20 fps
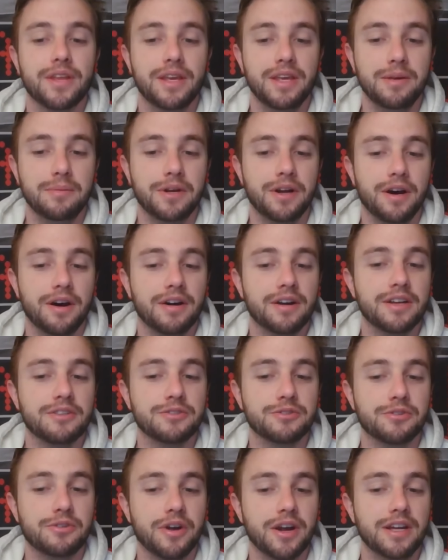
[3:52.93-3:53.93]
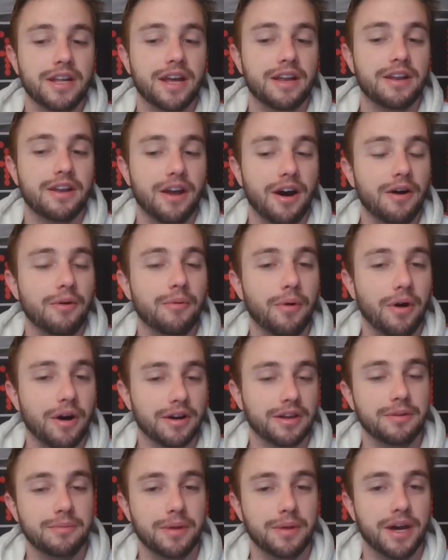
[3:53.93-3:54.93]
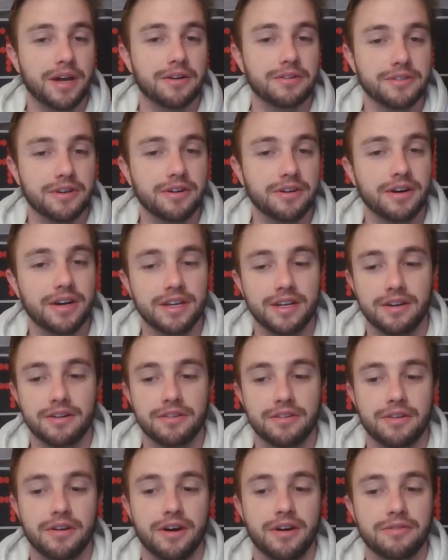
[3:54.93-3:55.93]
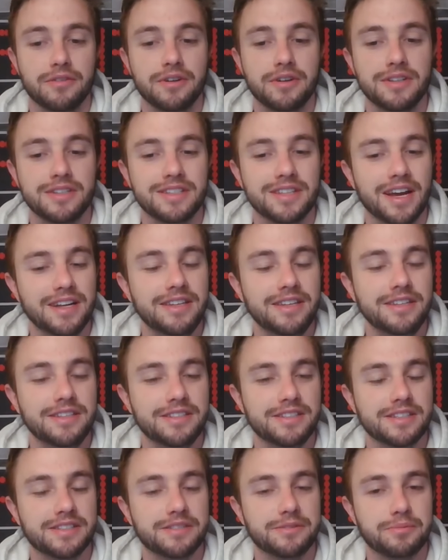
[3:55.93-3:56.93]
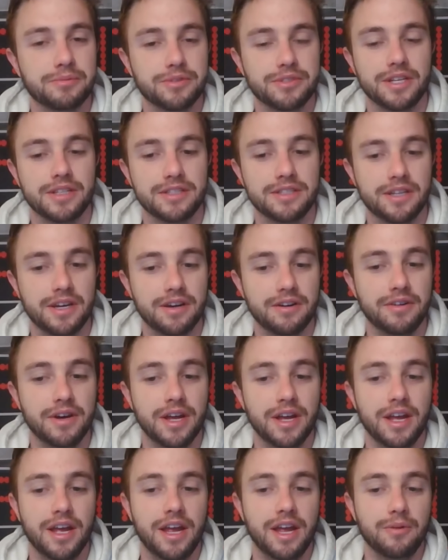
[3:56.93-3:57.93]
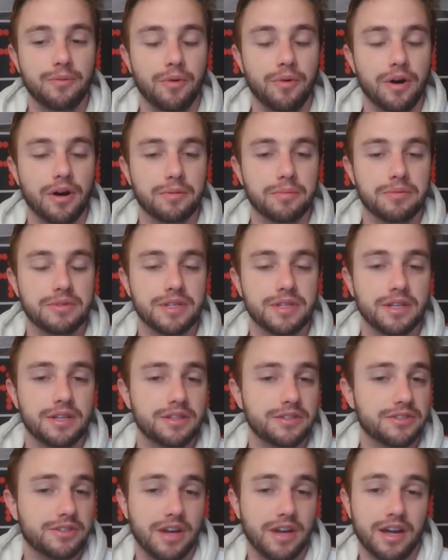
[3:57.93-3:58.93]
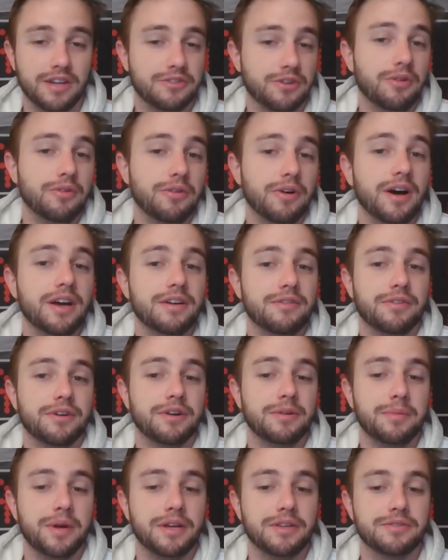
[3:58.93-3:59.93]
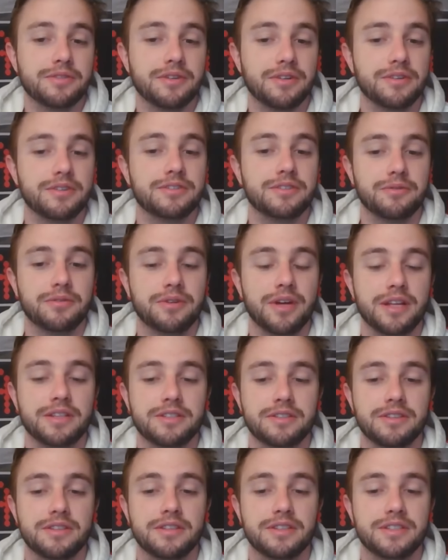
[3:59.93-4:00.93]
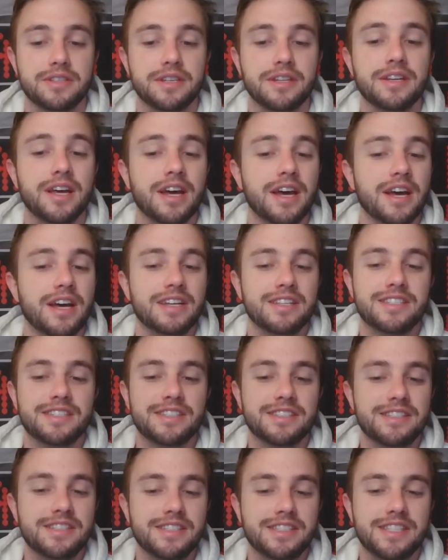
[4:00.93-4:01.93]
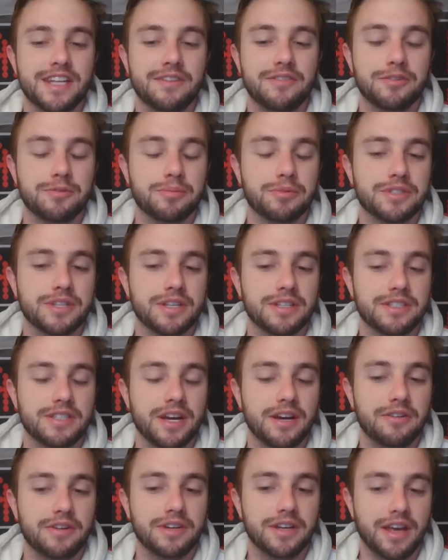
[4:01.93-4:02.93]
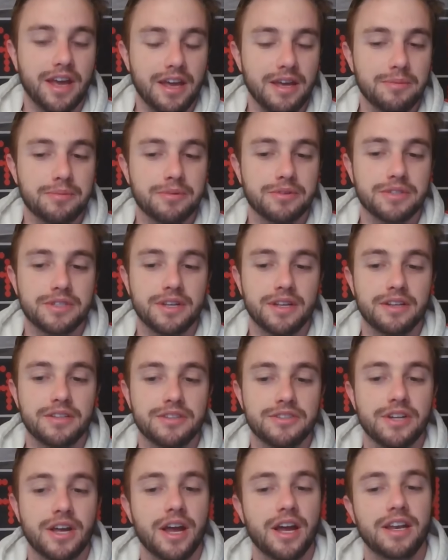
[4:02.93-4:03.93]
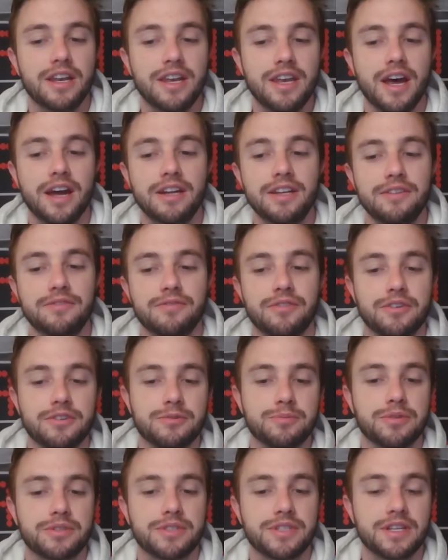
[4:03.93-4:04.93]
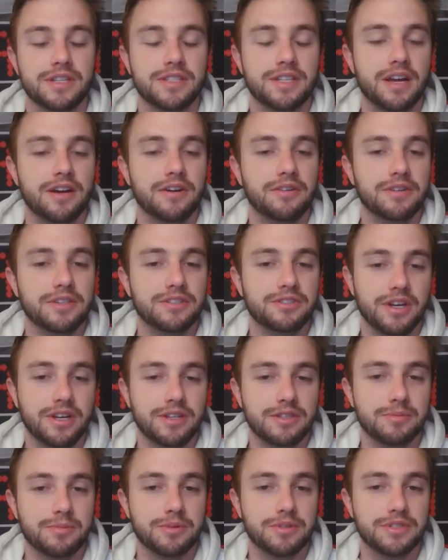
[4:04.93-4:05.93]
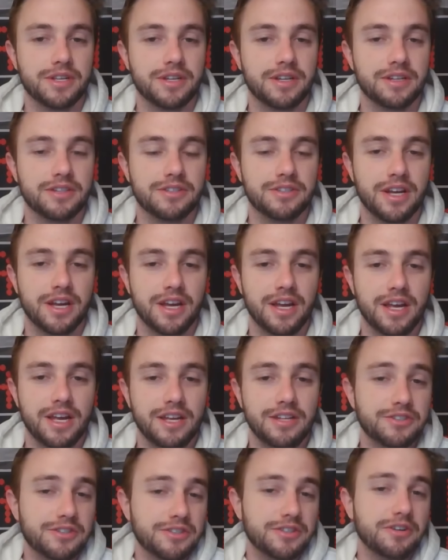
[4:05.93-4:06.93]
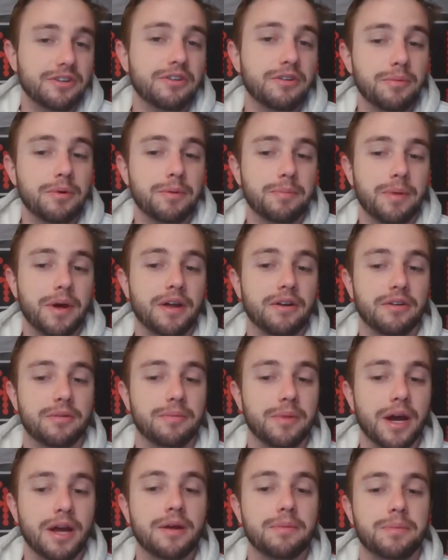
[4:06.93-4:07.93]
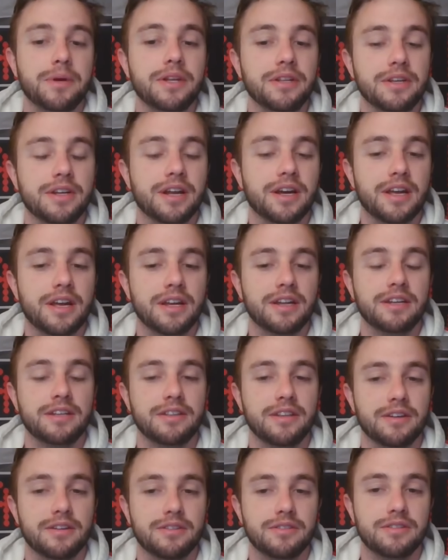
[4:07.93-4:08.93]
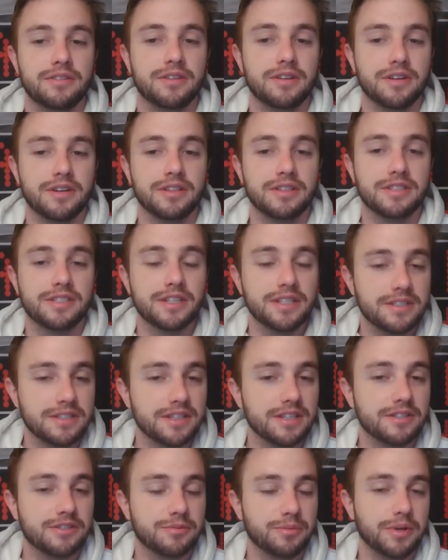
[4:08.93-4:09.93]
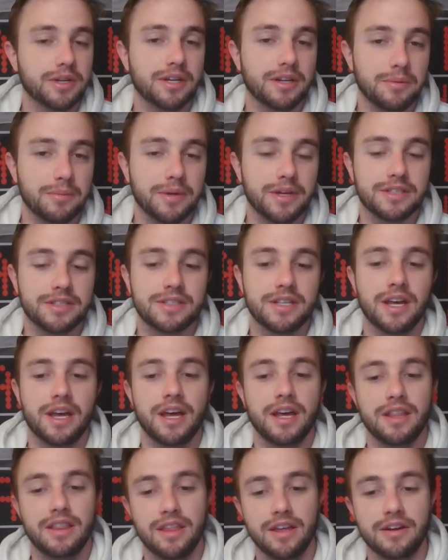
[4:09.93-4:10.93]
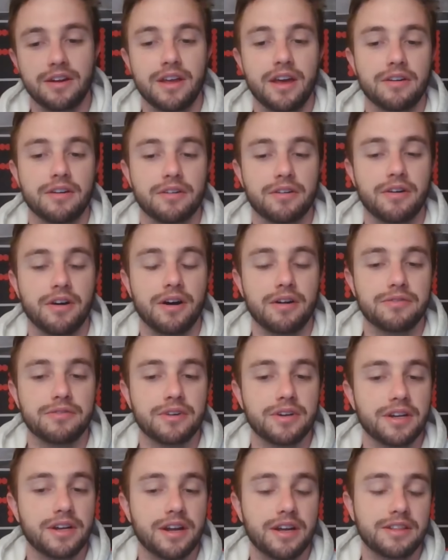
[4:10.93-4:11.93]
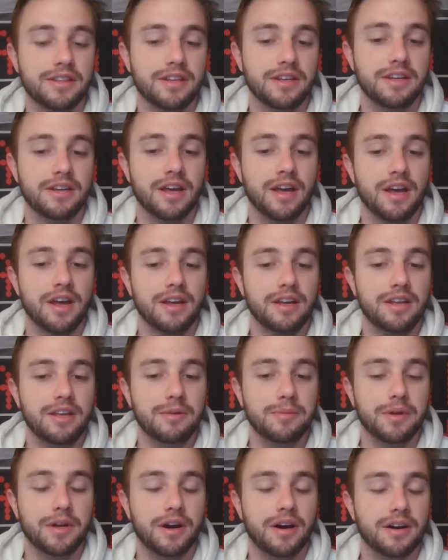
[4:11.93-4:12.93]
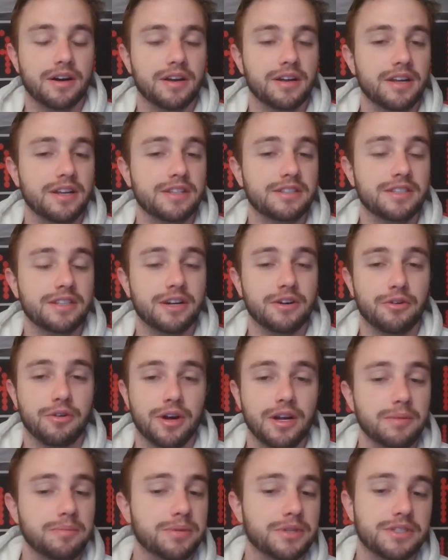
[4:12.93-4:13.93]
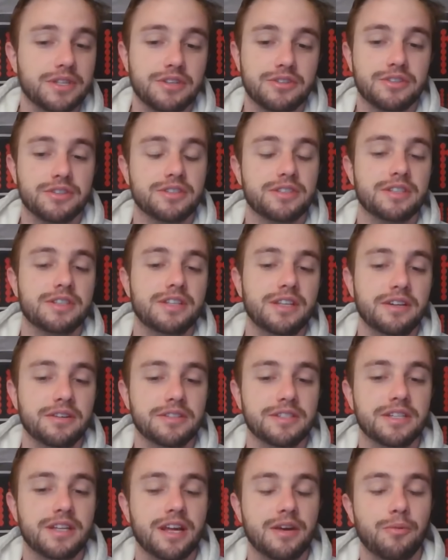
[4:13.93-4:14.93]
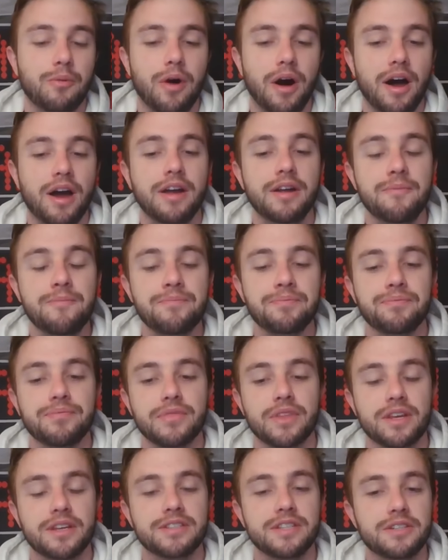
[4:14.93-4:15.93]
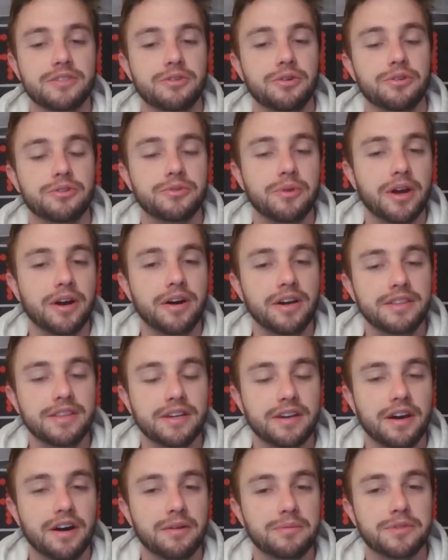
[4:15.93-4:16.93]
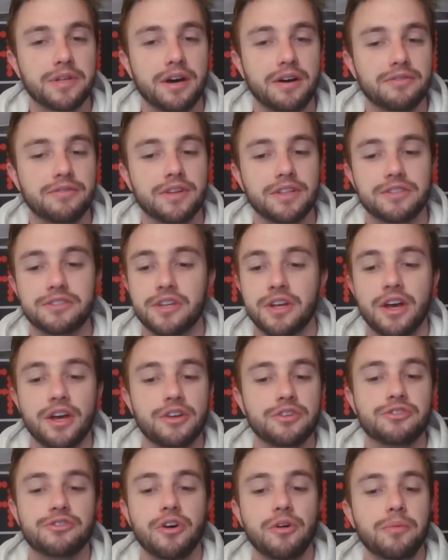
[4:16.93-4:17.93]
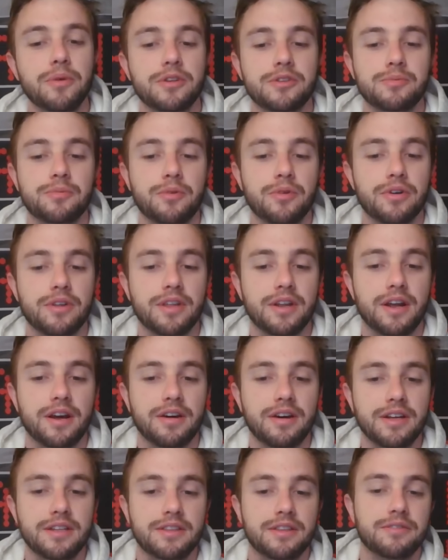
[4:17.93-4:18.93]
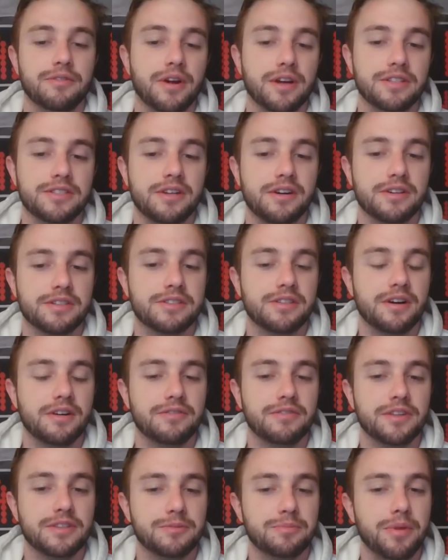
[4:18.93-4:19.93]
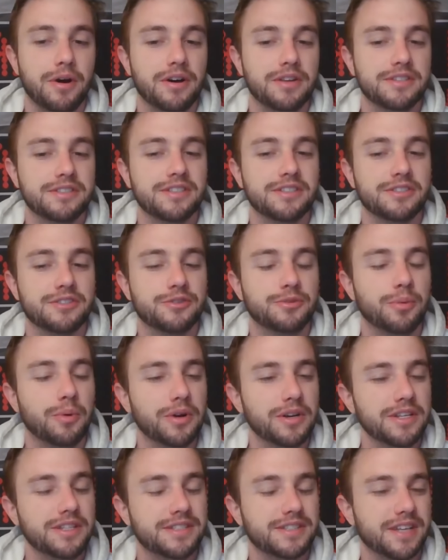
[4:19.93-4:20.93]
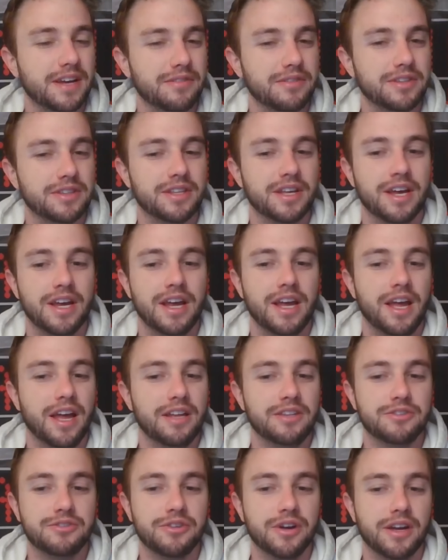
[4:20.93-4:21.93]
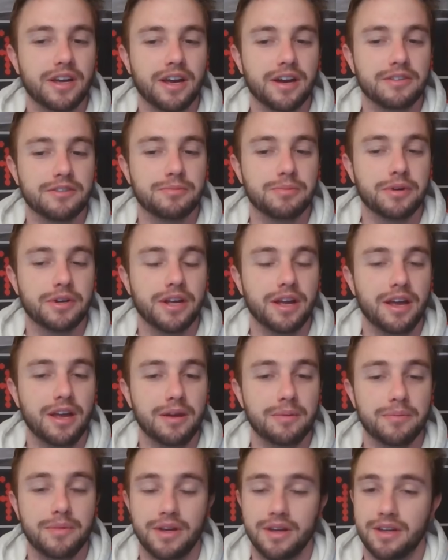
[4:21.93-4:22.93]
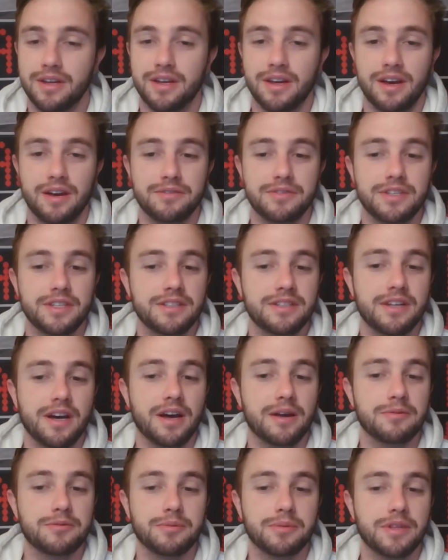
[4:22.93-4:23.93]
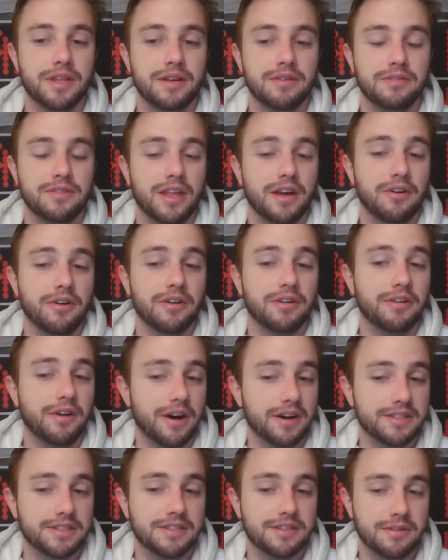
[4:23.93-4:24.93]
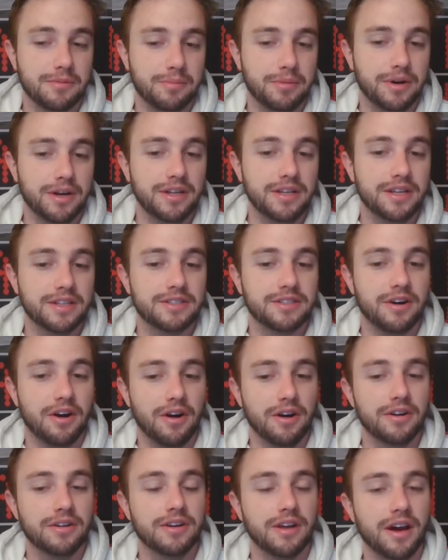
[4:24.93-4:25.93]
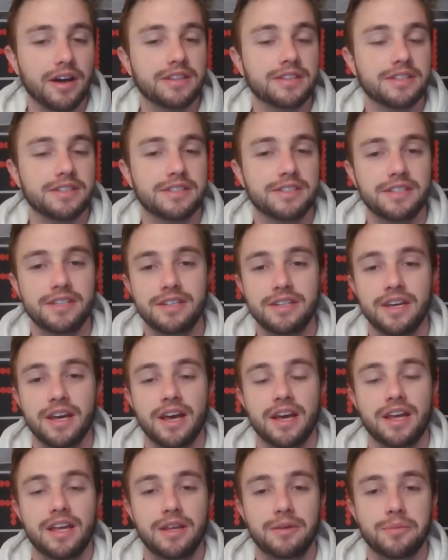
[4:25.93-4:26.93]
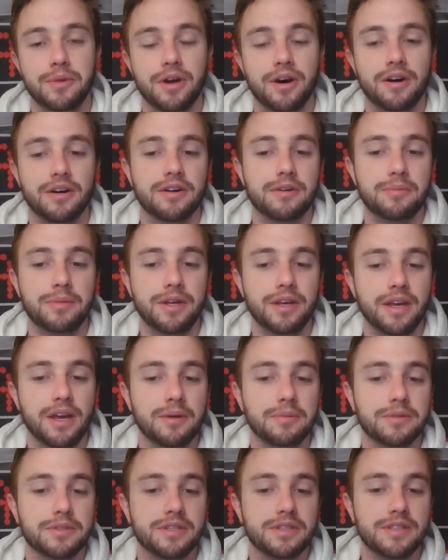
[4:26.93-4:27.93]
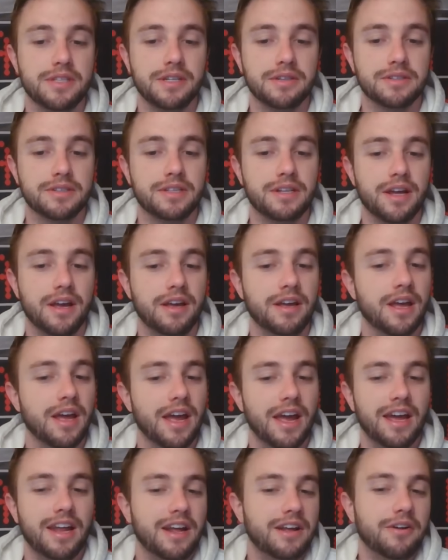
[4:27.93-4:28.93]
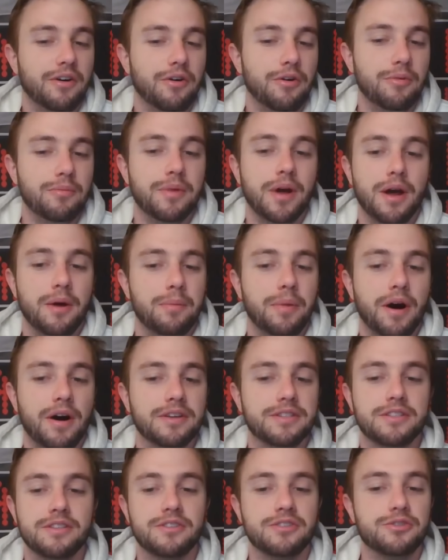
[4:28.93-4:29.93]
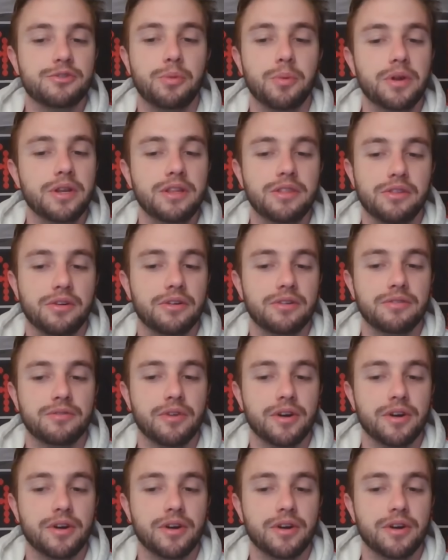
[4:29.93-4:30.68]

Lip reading: Imanaga is great at not walking batters, unlike Cutter Crawford. He's 96th percentile in walk percentage. I don't like free base runners, so that's good to see. 67th percentile in K percentage, 91st percentile in chase percentage. He's just a little bit better, in my opinion, at getting the consistent swing and a miss than Cutter Crawford, and I think Imanaga is in a great position to deal today. Why? Because I told you, I like the Cubs offense so much more than I like the Red Sox offense. Boston's 27th in strikeouts per game. I've seen times when they look lost at the plate. It's hard not to see Imanaga being able to deal today. And at home, Boston's 23rd in